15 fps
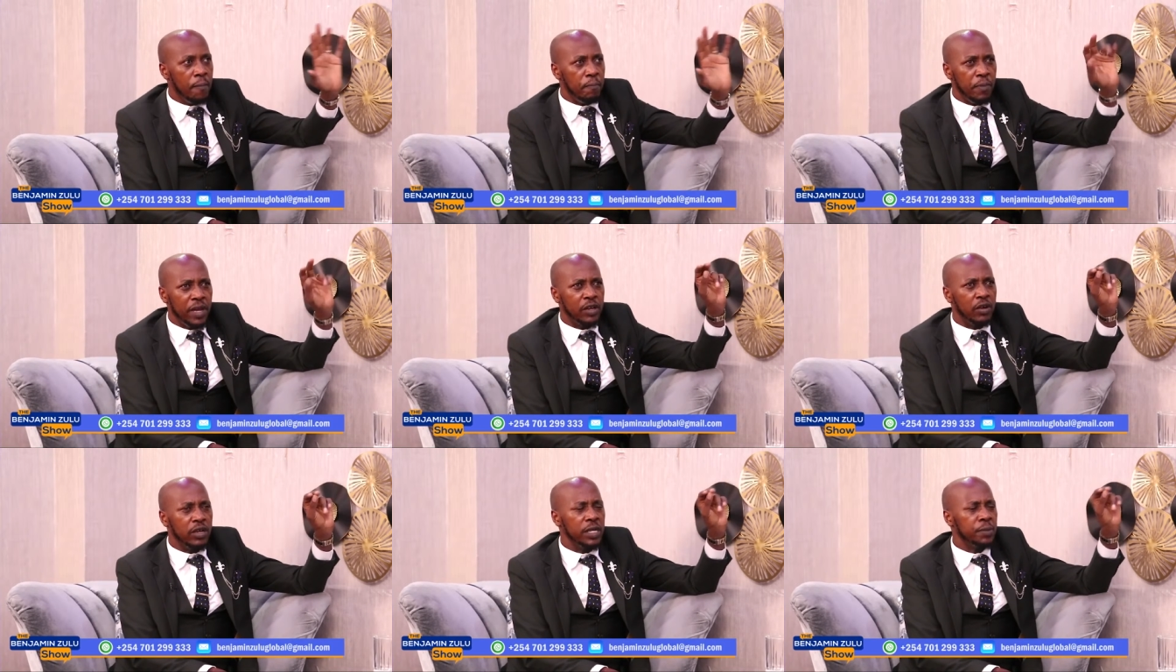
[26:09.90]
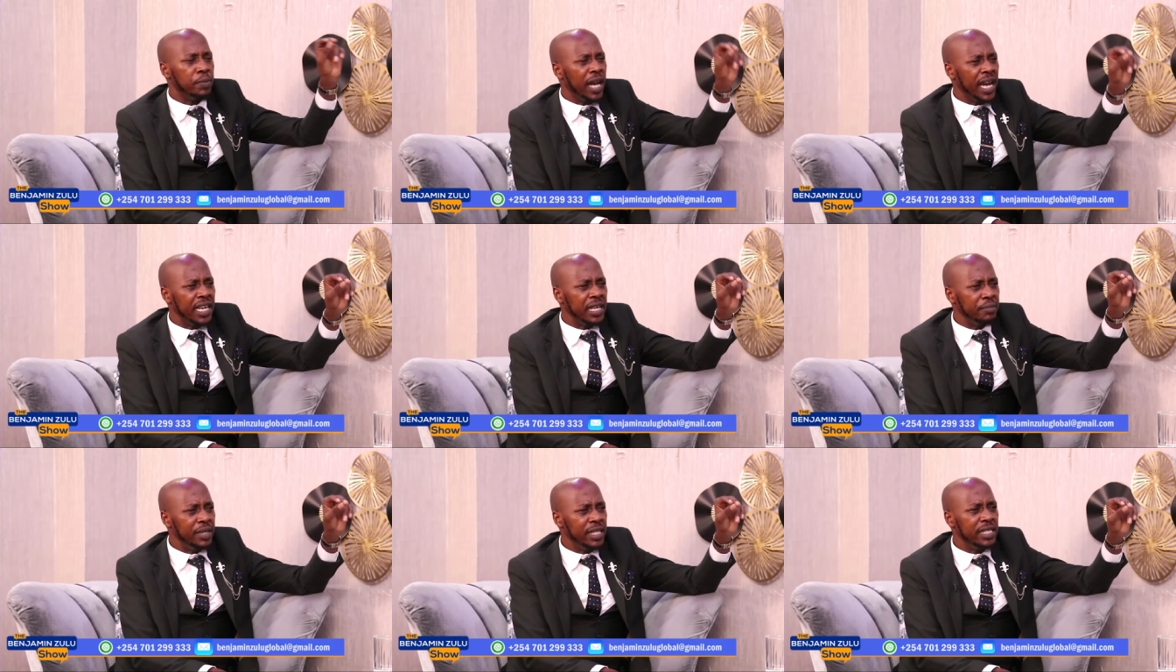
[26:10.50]
Many call it
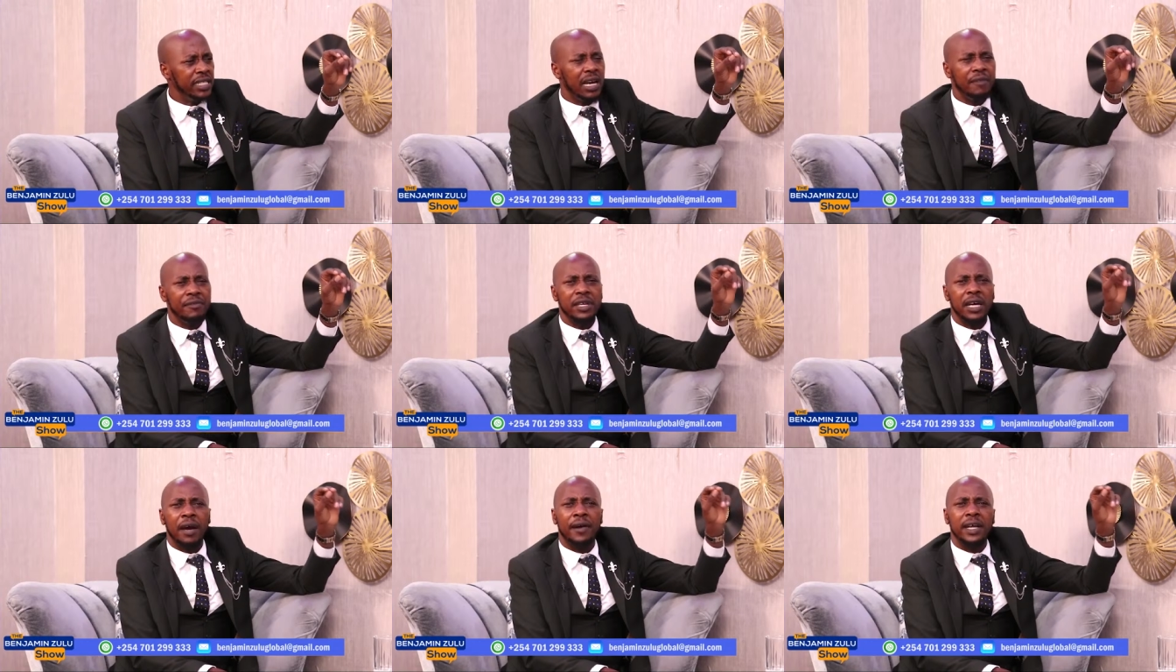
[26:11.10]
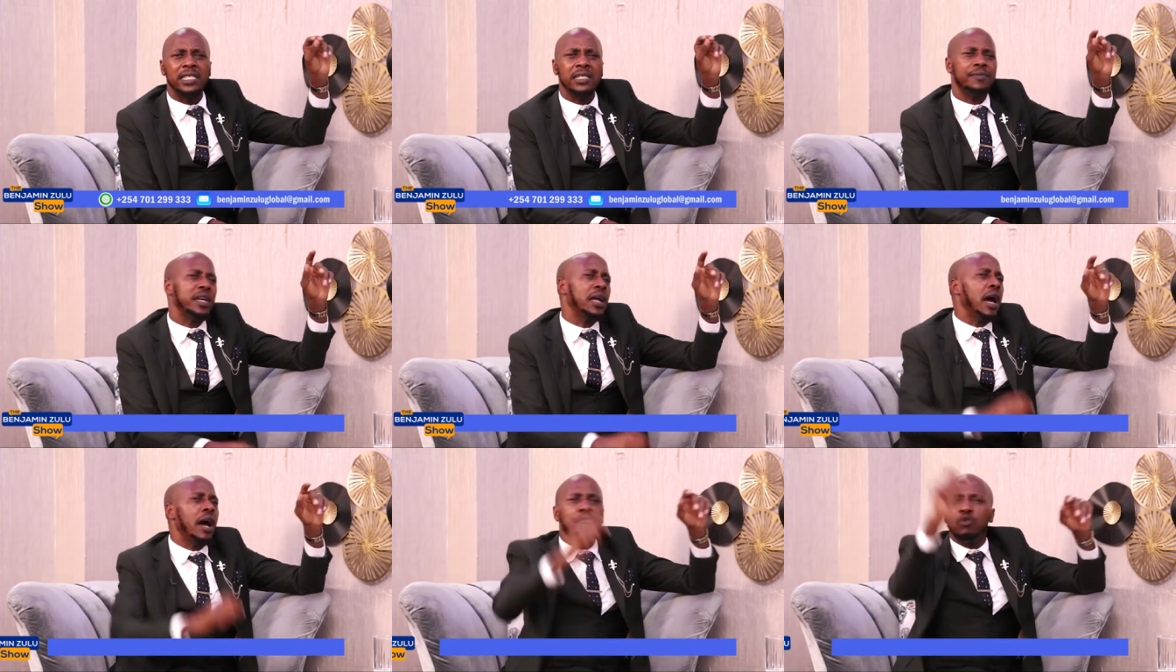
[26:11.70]
planning, meeting, have
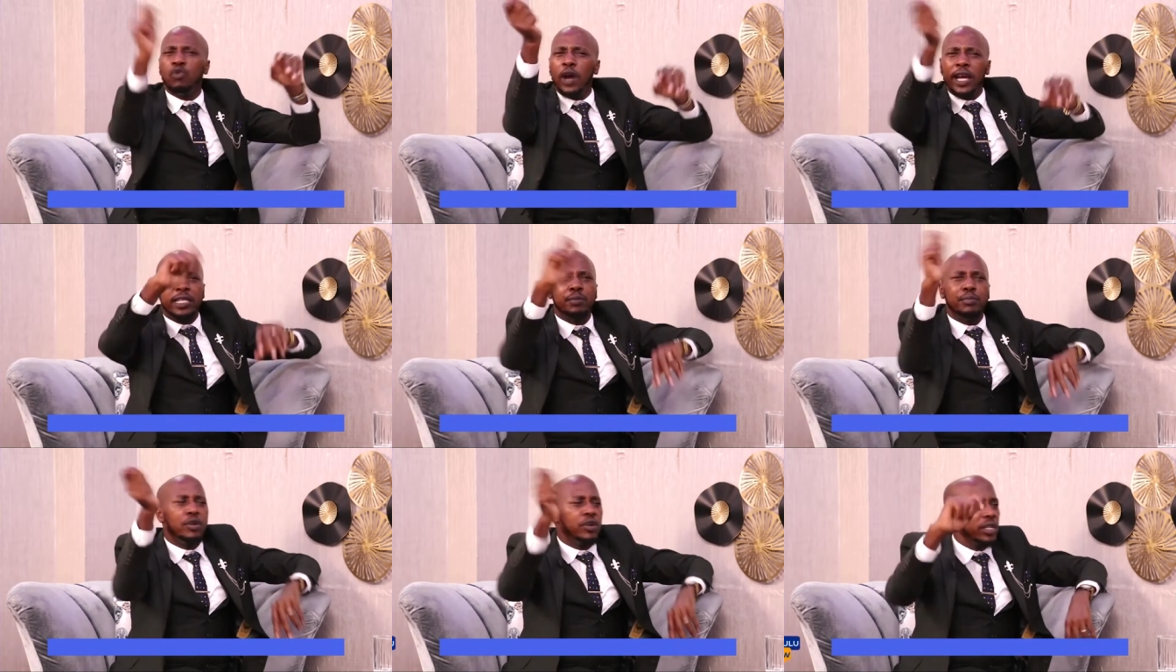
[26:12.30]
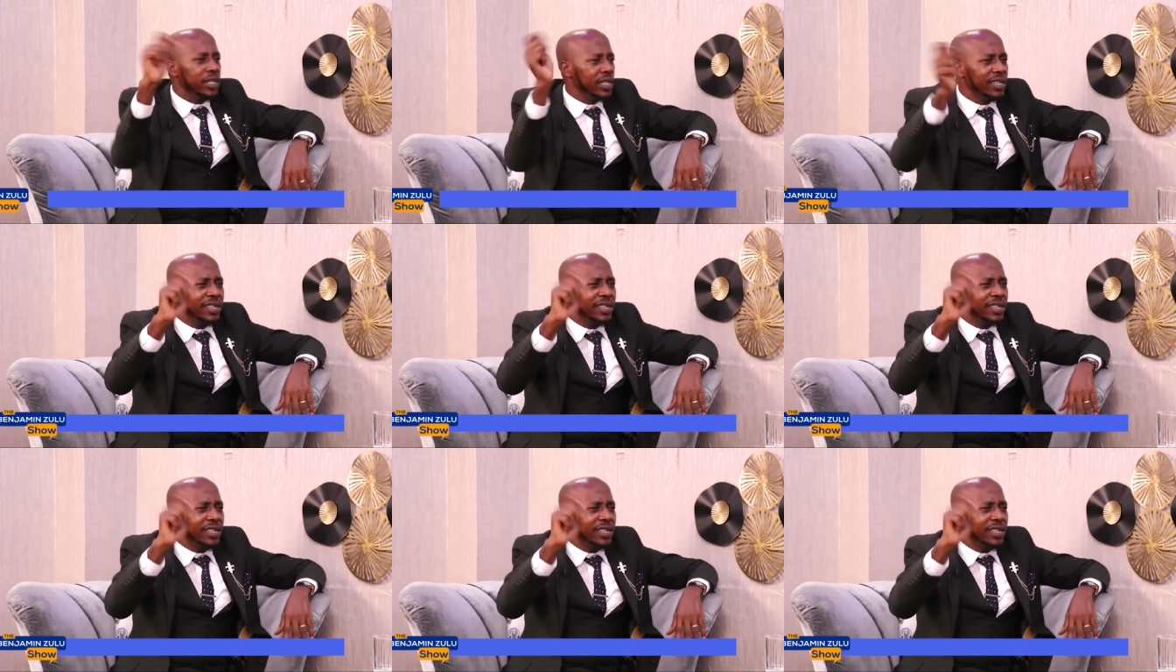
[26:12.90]
whiteboard.